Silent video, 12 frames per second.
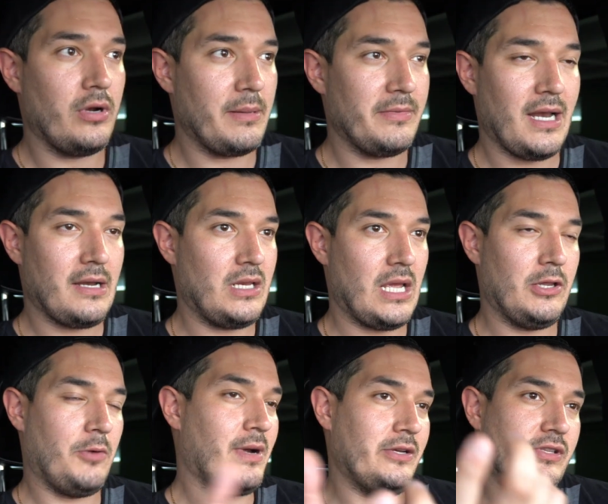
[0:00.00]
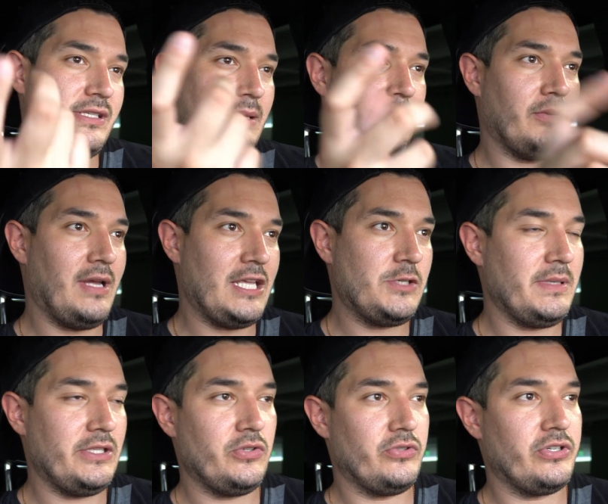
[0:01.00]
I mean, you can probably do the same thing with
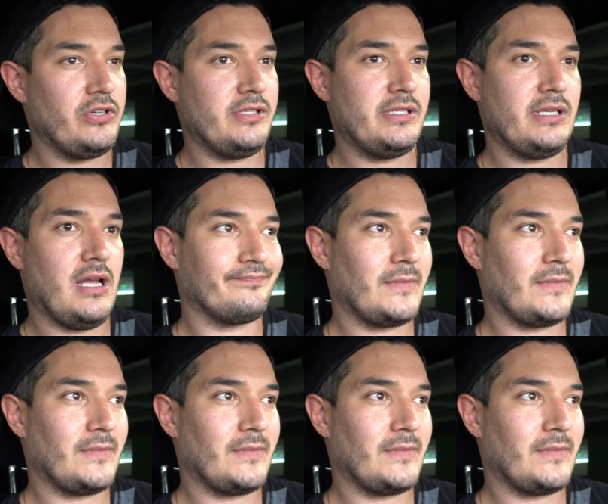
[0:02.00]
HP tuners.